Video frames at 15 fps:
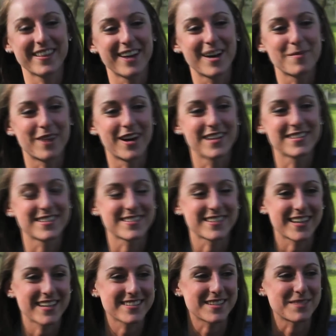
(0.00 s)
thought process. I
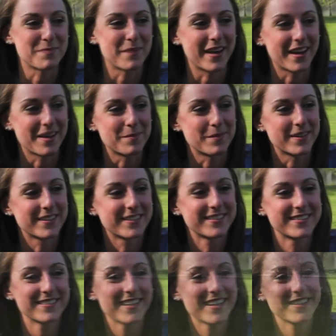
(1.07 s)
guess that's bad, but
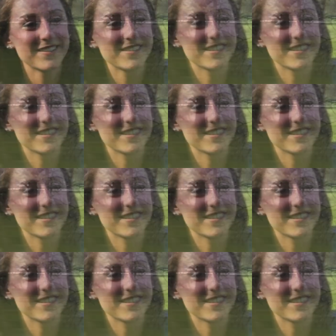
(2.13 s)
yeah, he